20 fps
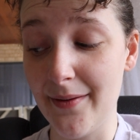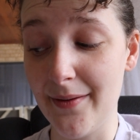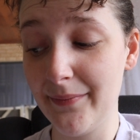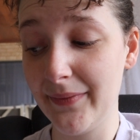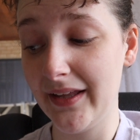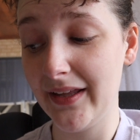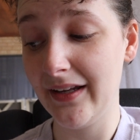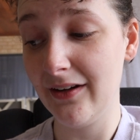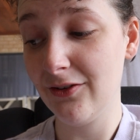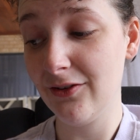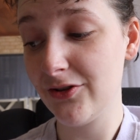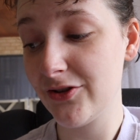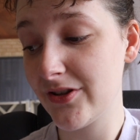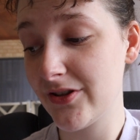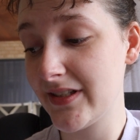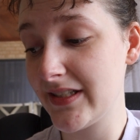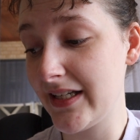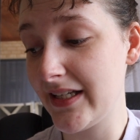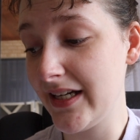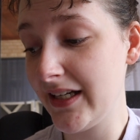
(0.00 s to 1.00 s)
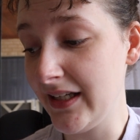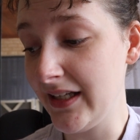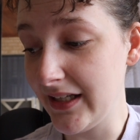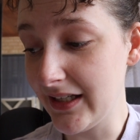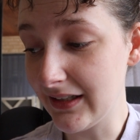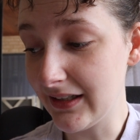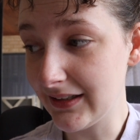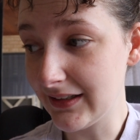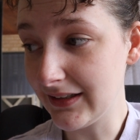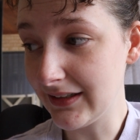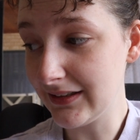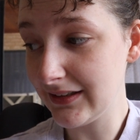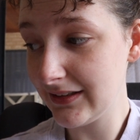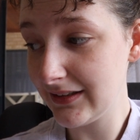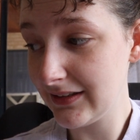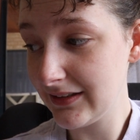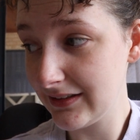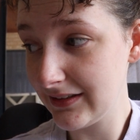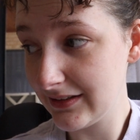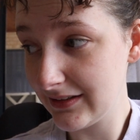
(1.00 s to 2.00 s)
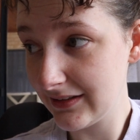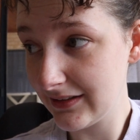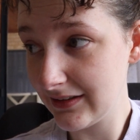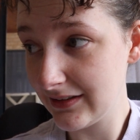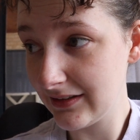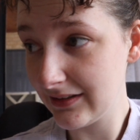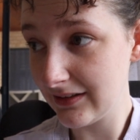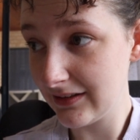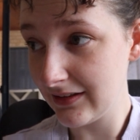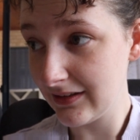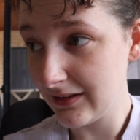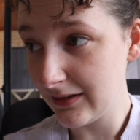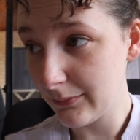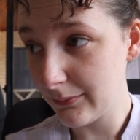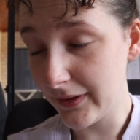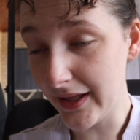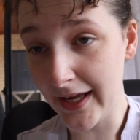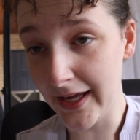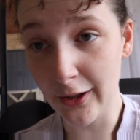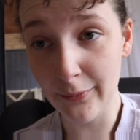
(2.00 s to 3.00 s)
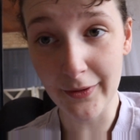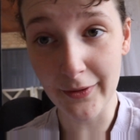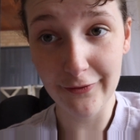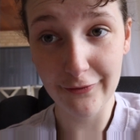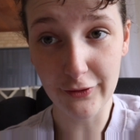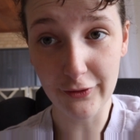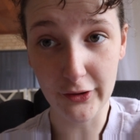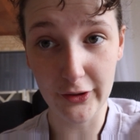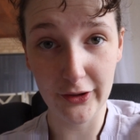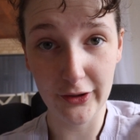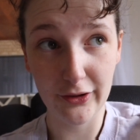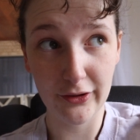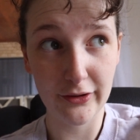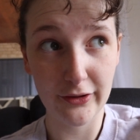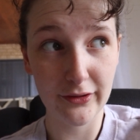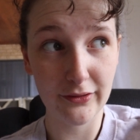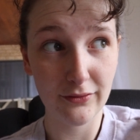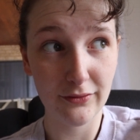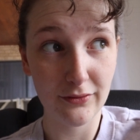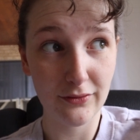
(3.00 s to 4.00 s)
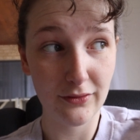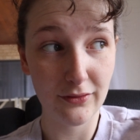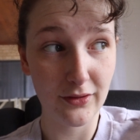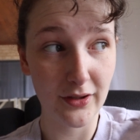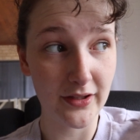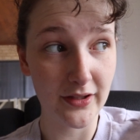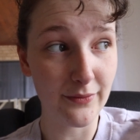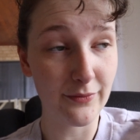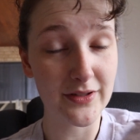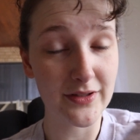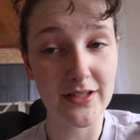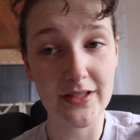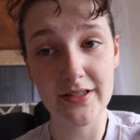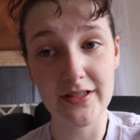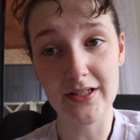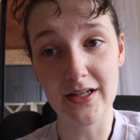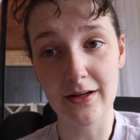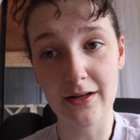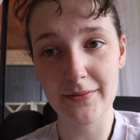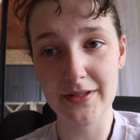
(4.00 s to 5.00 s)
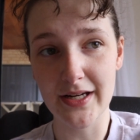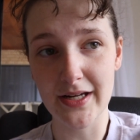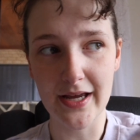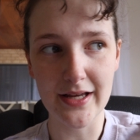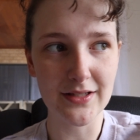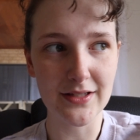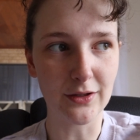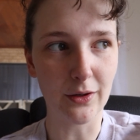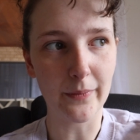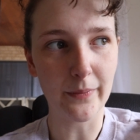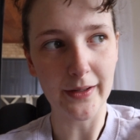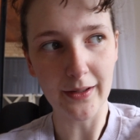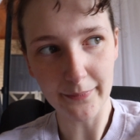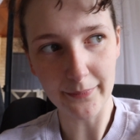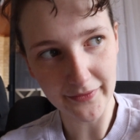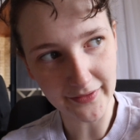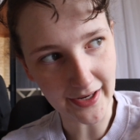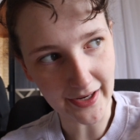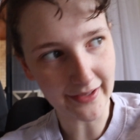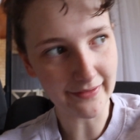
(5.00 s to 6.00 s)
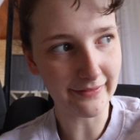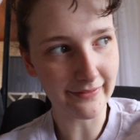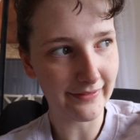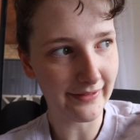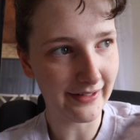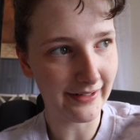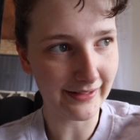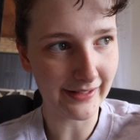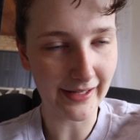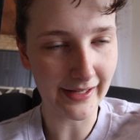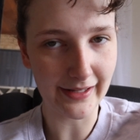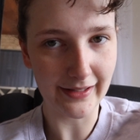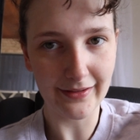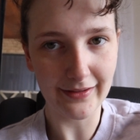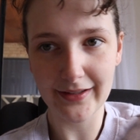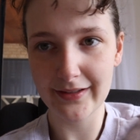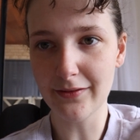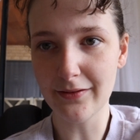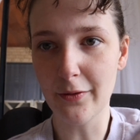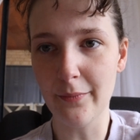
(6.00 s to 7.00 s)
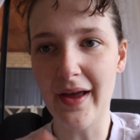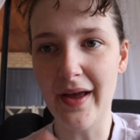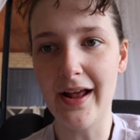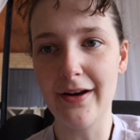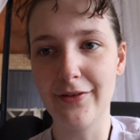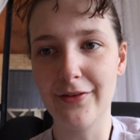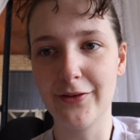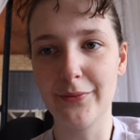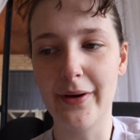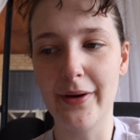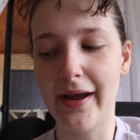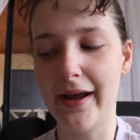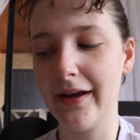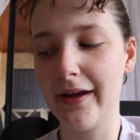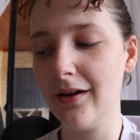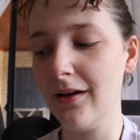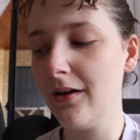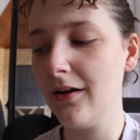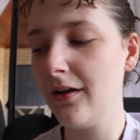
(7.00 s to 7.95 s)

I'm planning on just sitting here playing on my phone, and then once he's done upstairs, going upstairs and sitting there, like, so I'm out of his way.